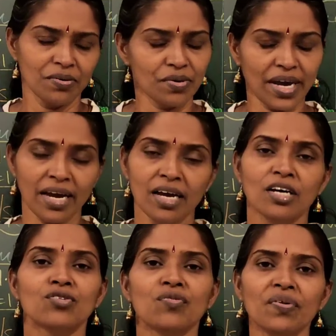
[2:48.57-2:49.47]
Okay,
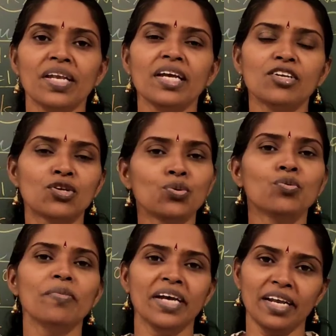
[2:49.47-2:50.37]
so we need
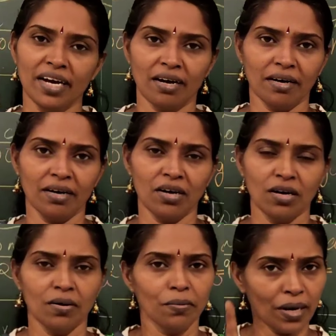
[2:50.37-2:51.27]
two media,
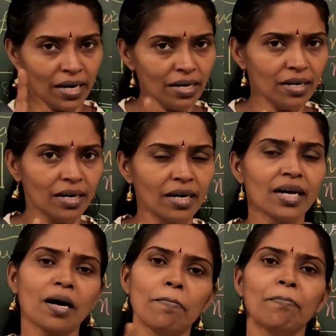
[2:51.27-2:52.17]
one
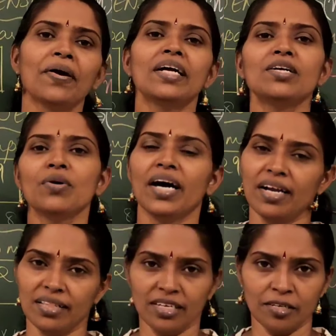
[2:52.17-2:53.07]
compared to
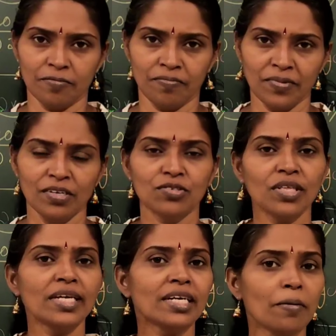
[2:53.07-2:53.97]
another. So
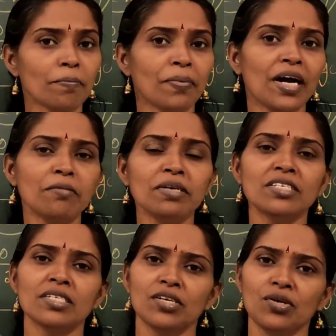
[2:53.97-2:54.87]
that compared
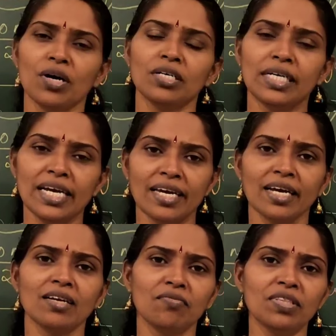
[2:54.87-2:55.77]
means you are
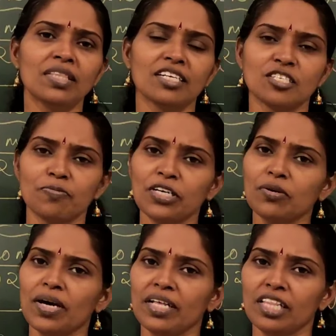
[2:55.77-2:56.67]
taking it with respect
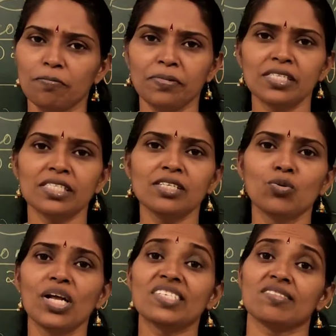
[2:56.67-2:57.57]
to another person
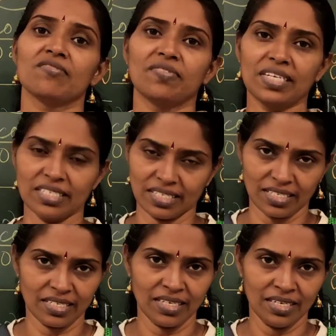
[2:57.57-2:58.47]
known as
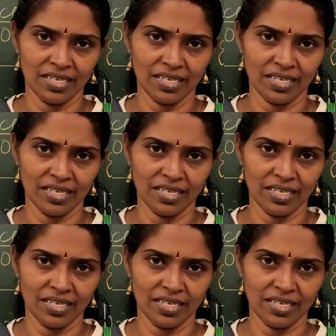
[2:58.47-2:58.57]
reference.